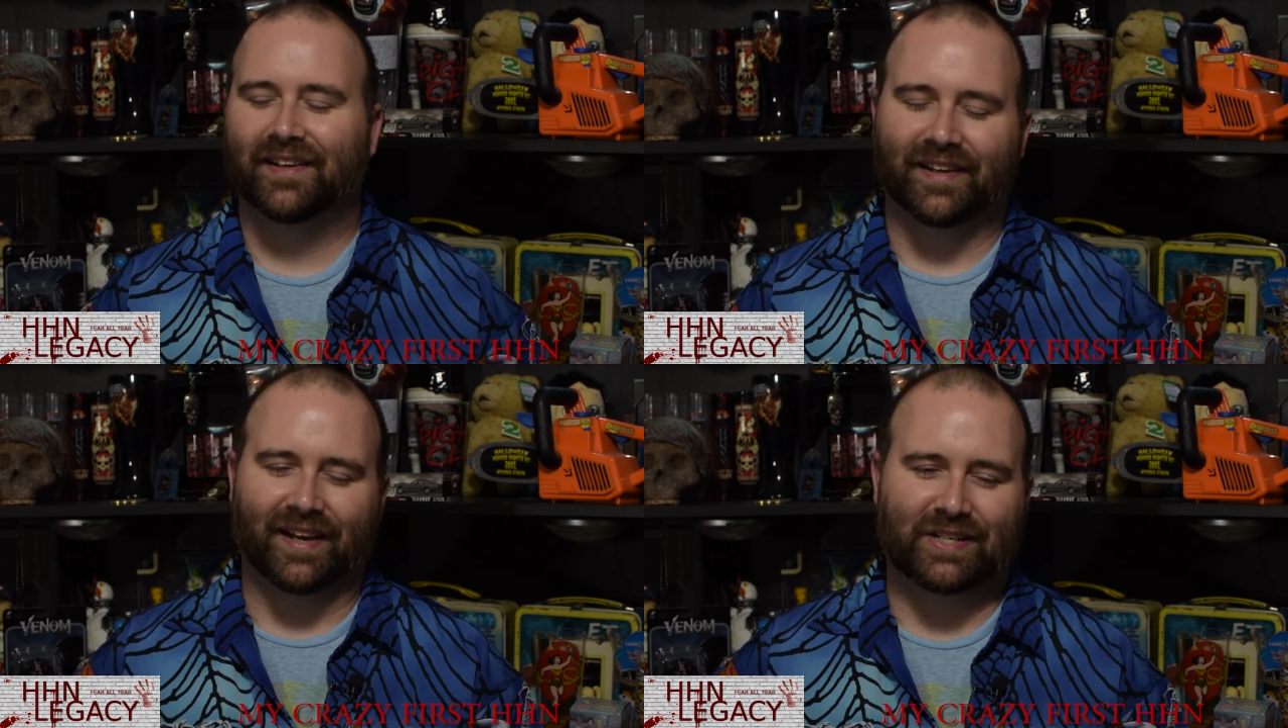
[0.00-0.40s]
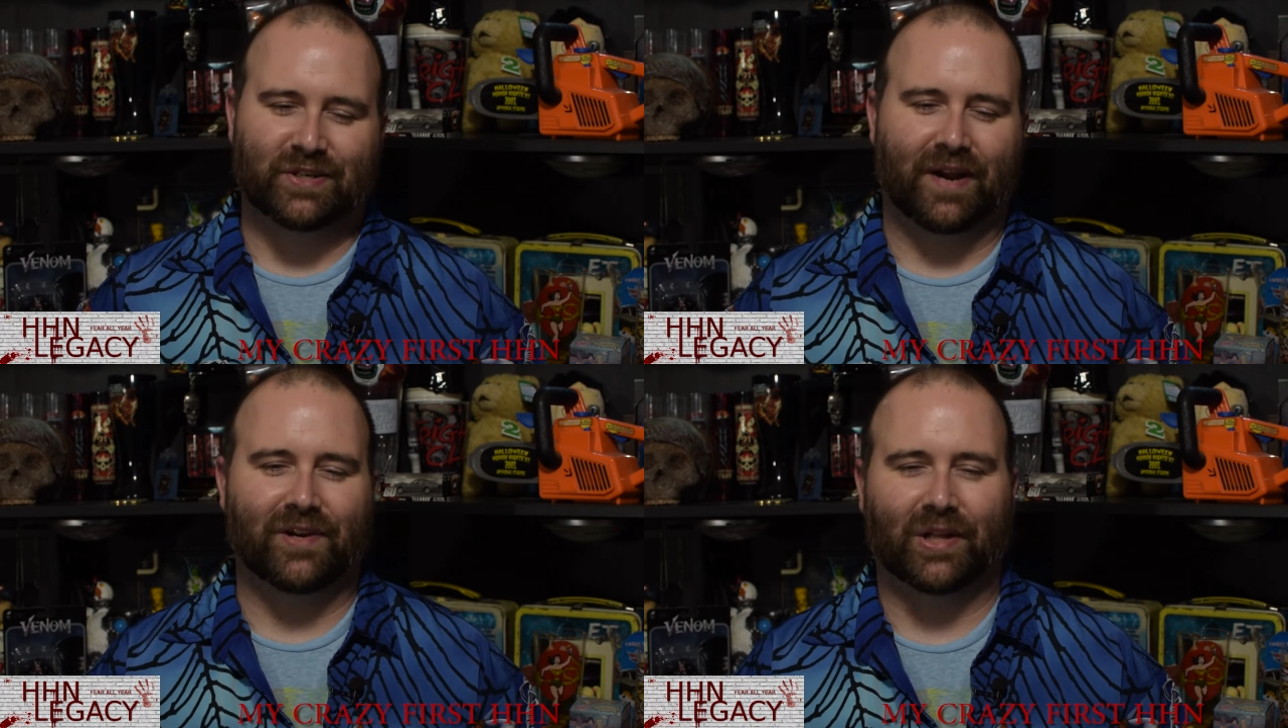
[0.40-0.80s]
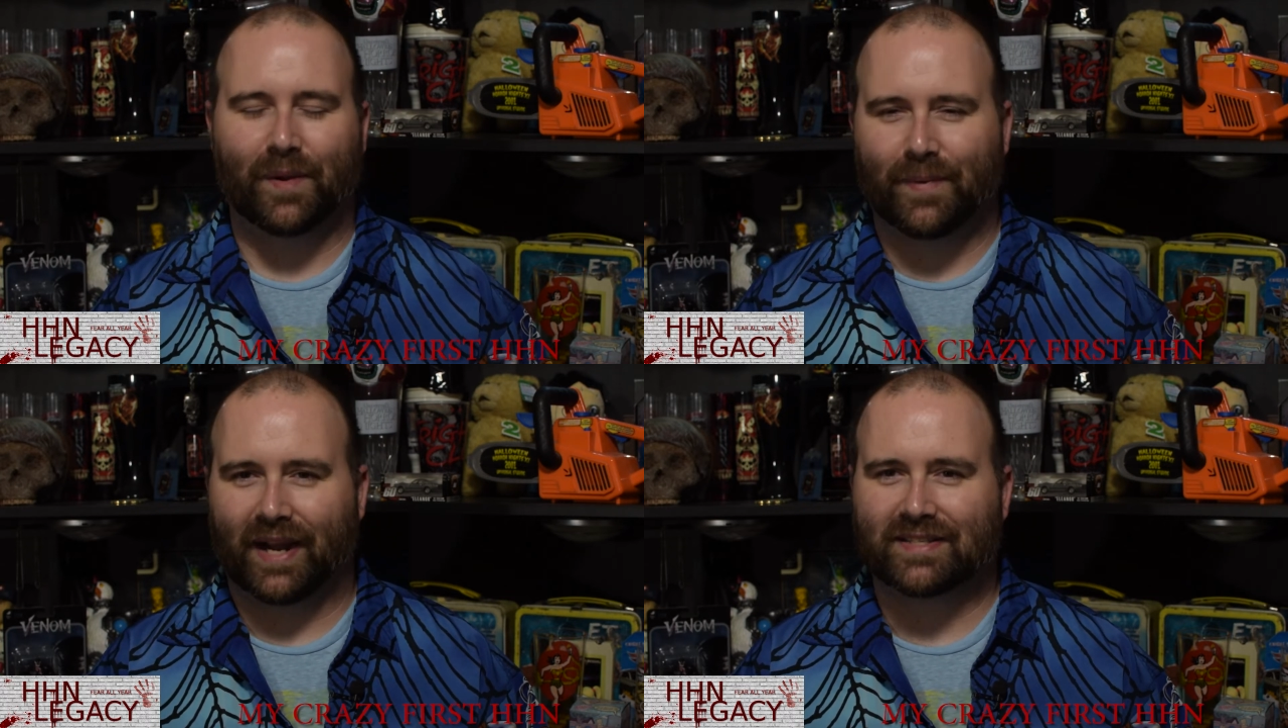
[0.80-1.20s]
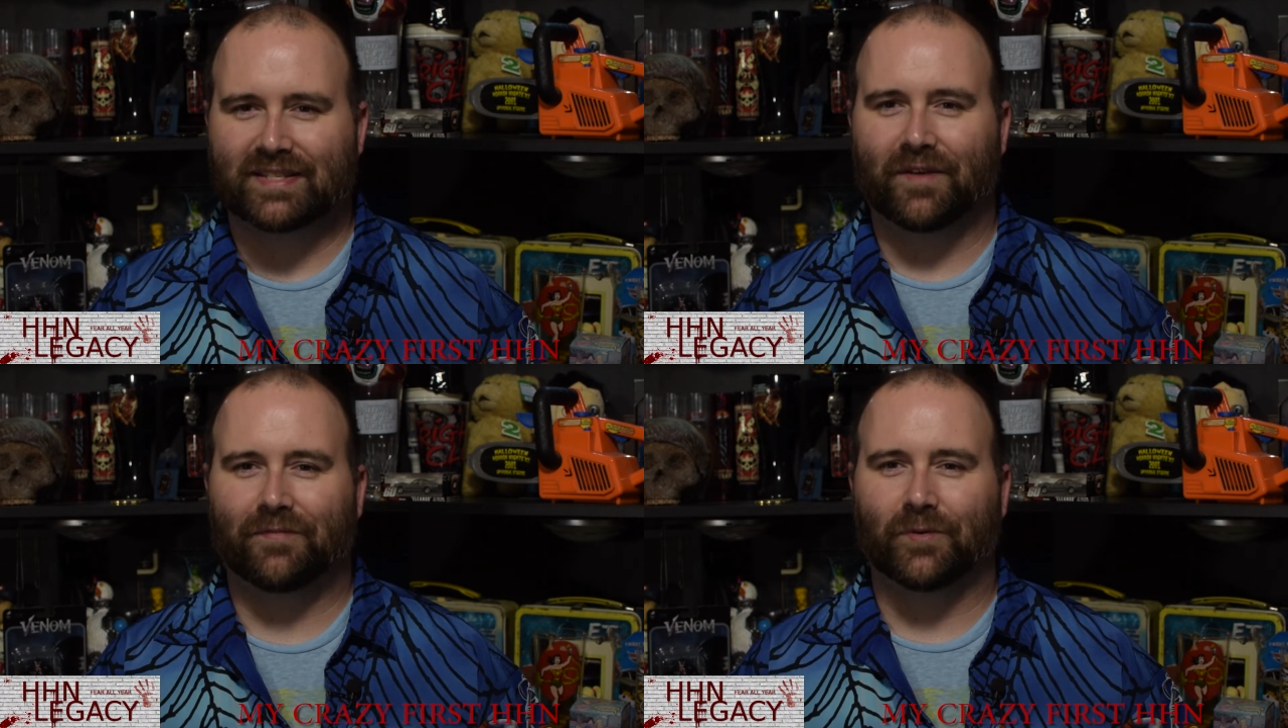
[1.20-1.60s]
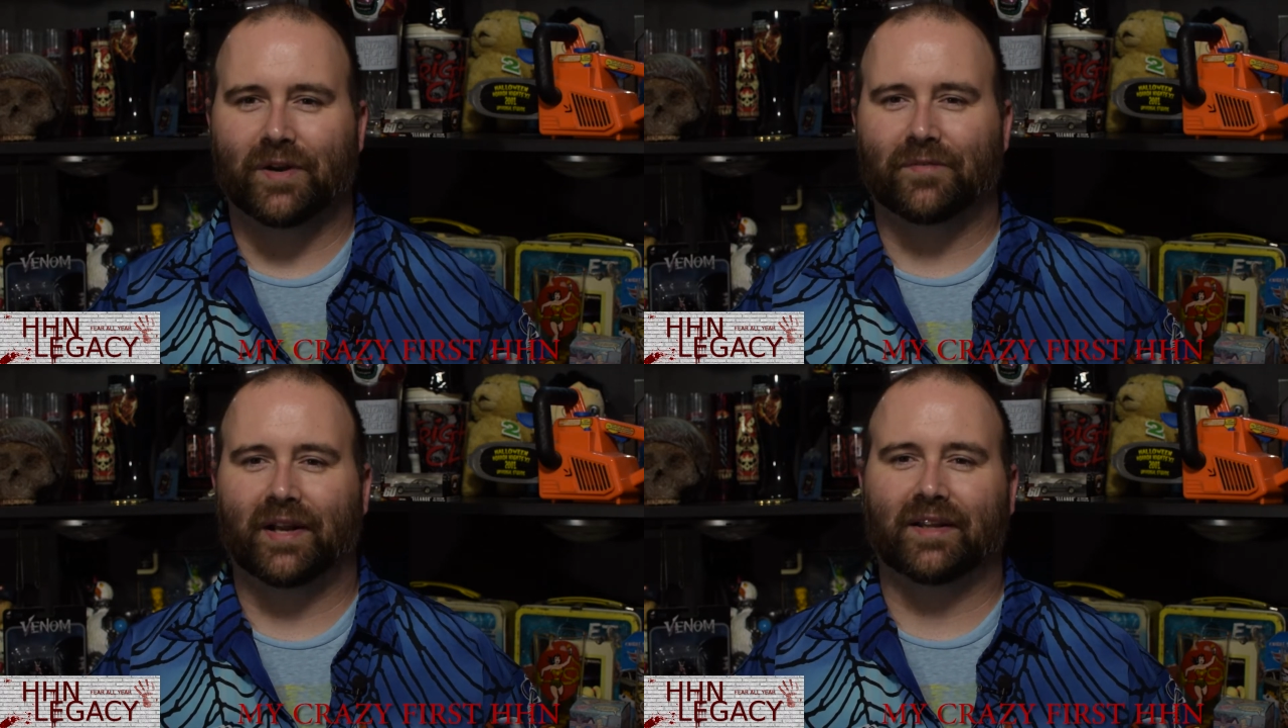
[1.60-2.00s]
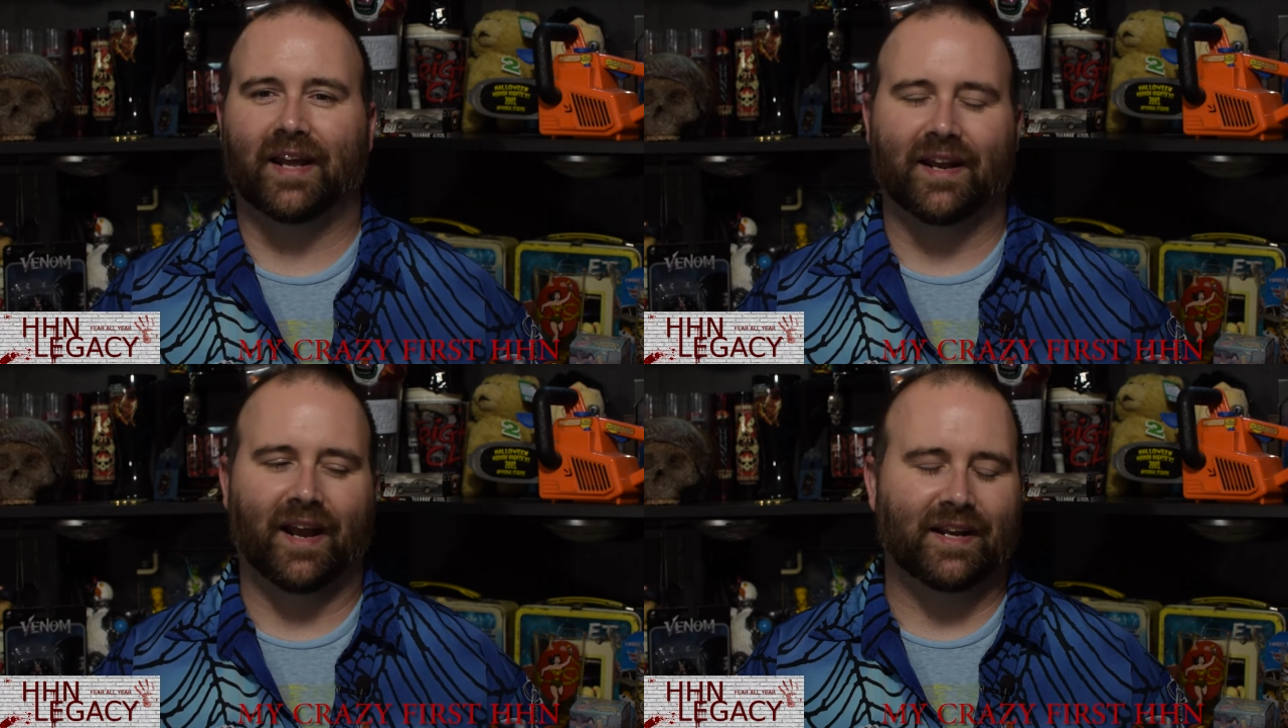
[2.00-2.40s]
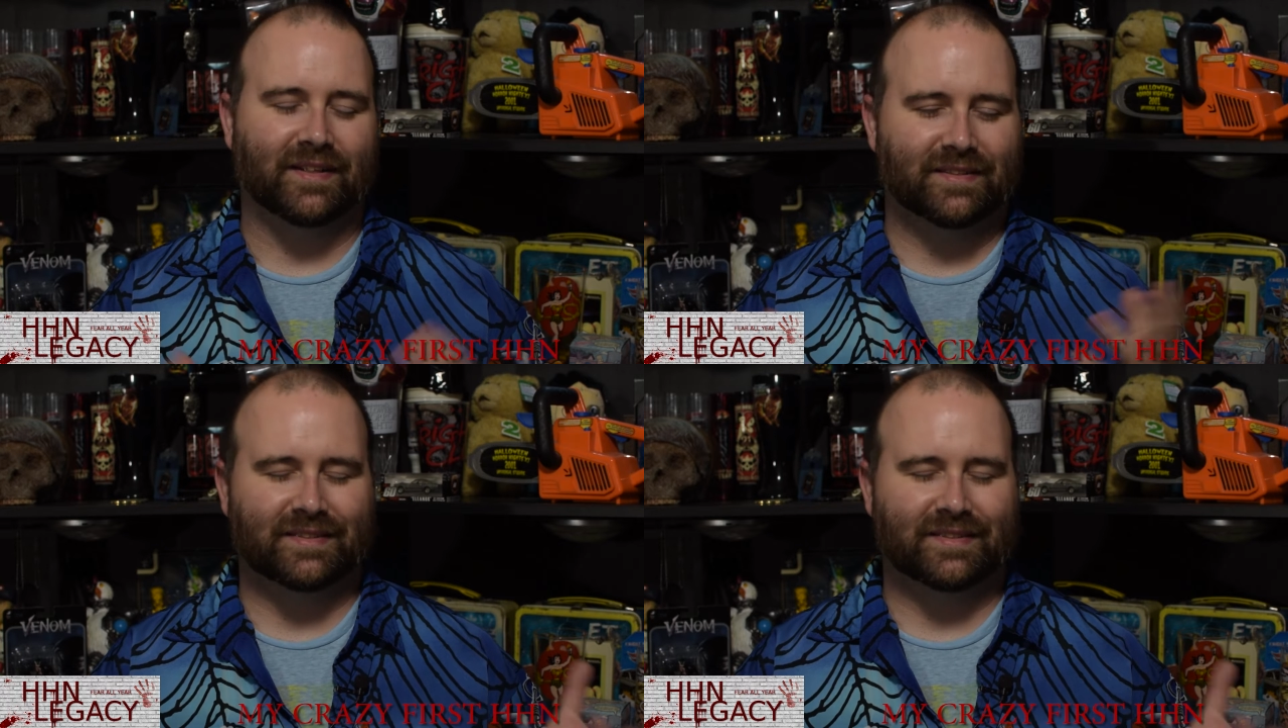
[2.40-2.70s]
uh, driving all the way back to South Florida very late at night.